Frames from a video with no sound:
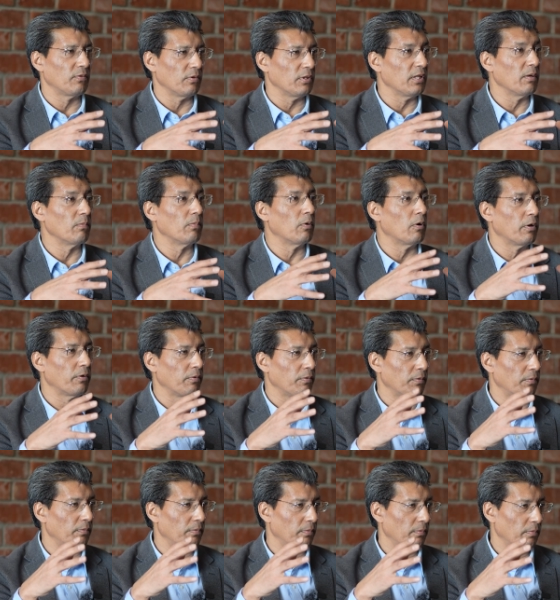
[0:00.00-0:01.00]
so they
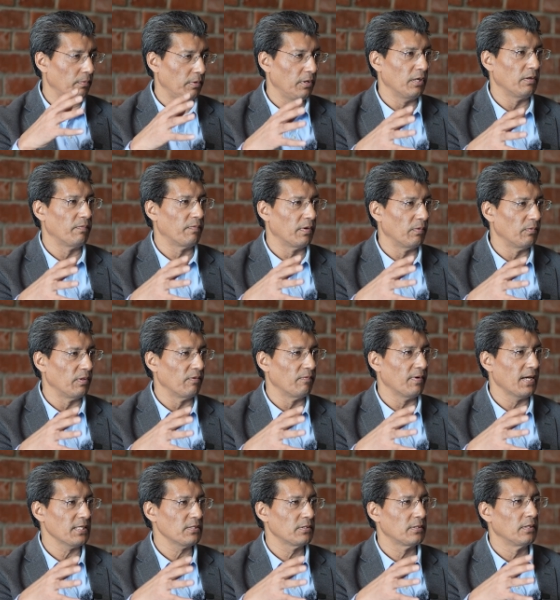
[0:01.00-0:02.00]
borrowed it from the
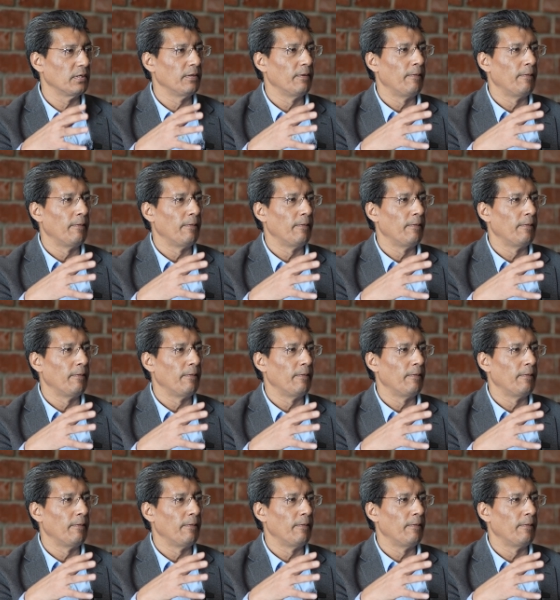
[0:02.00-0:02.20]
West